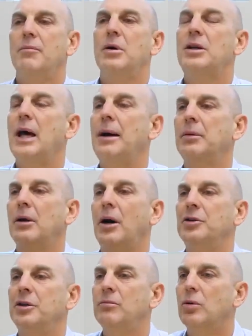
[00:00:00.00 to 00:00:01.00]

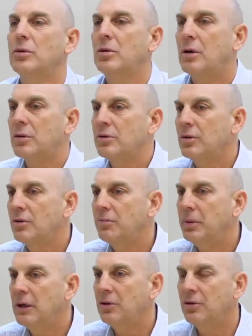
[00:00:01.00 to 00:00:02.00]
metabolizing more toxins
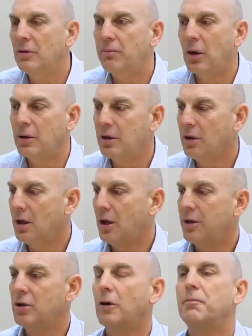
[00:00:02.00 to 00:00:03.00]
because your body
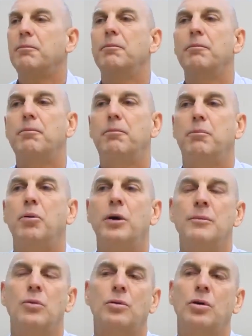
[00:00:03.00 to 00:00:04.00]
you're not
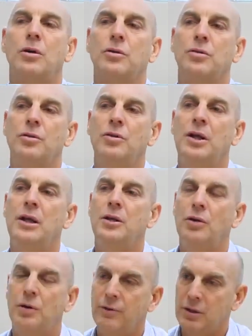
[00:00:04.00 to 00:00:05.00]
putting more toxins
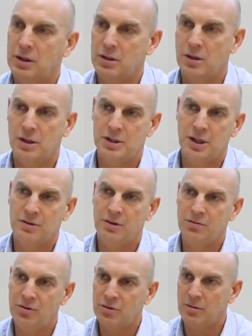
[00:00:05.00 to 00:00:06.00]
in. You're giving your
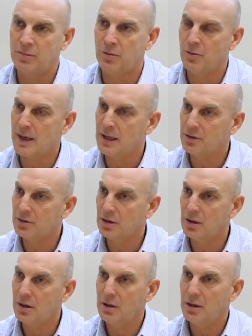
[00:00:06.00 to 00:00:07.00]
digestive system a rest,
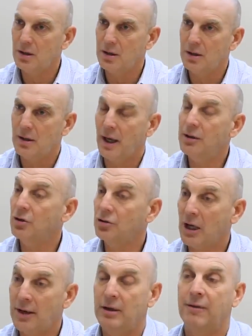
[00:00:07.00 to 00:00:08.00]
and you're
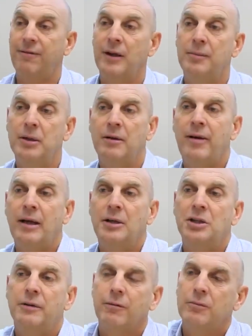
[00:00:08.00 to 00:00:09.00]
saving a fair bit of
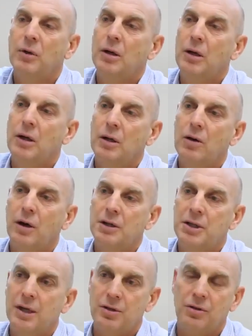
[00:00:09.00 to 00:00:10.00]
energy from
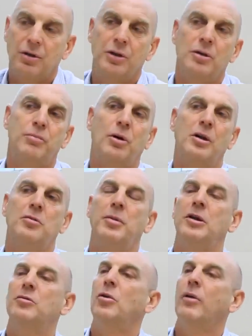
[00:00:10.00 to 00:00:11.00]
digestion. So your body
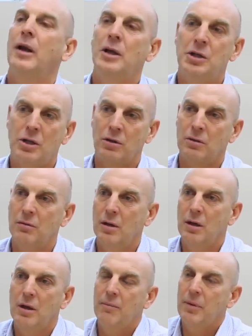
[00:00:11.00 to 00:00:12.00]
spends more energy on
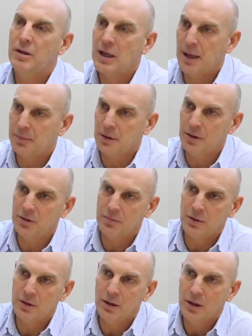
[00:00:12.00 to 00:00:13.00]

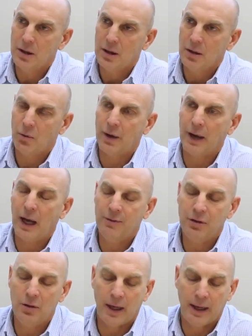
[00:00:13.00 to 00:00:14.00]
metabolism and what
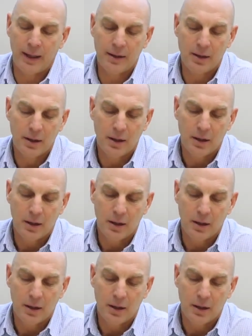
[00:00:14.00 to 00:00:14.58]
have you, and